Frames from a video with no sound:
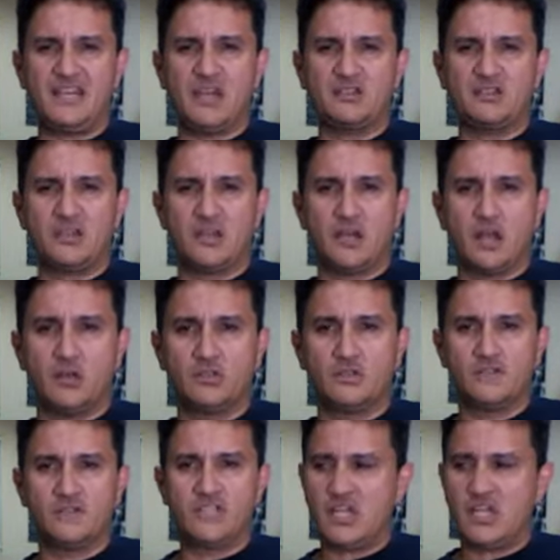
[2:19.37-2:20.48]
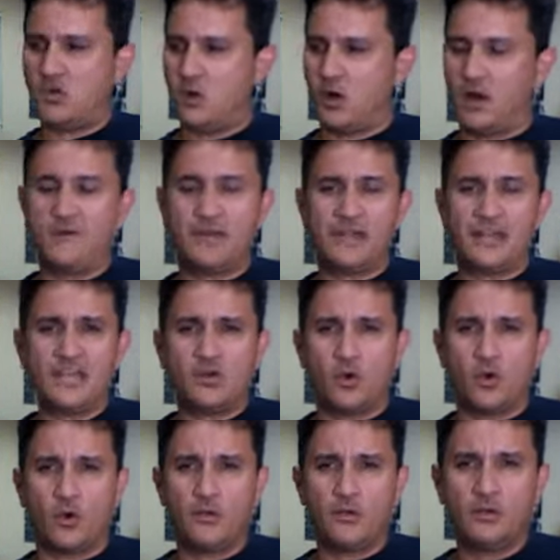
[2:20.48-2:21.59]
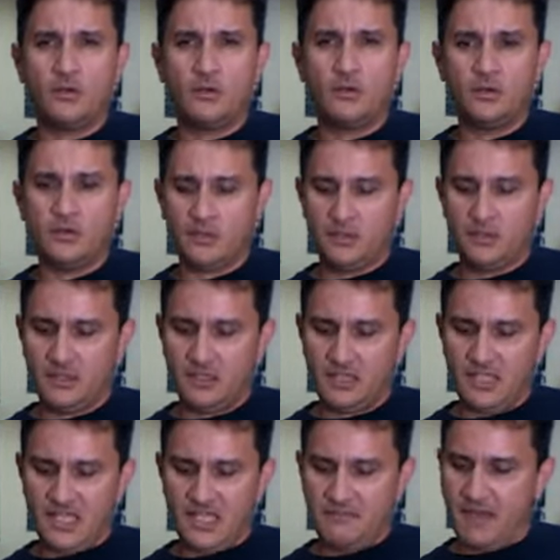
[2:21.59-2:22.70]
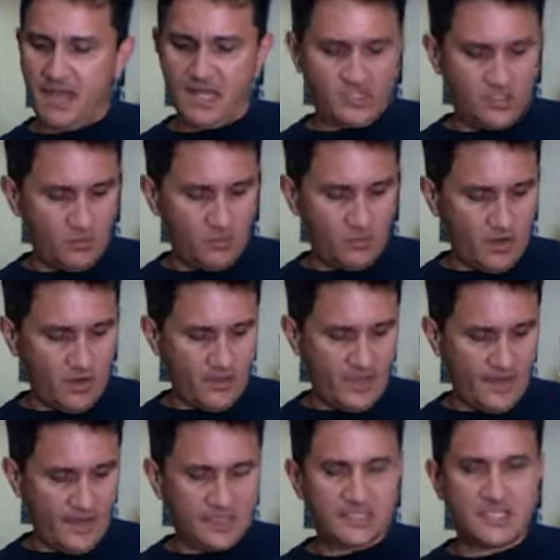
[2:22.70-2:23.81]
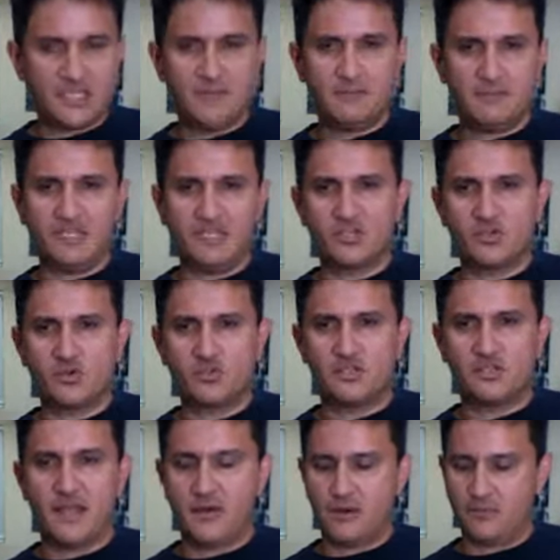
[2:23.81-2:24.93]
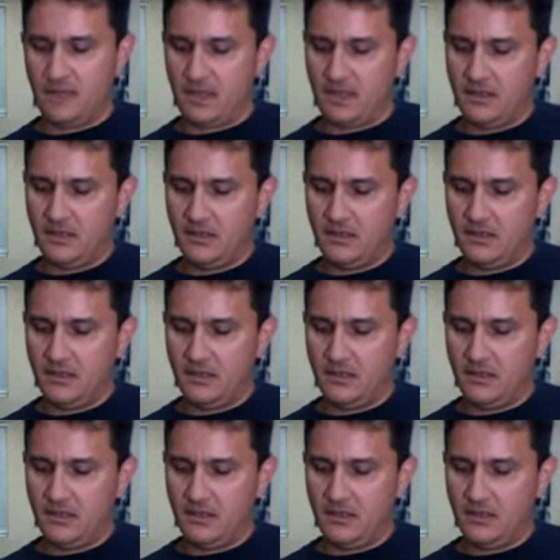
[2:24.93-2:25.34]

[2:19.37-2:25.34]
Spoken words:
Those are the notes of a G chord, of an E chord. E major right there. I'm going to tear my distortion down a bit.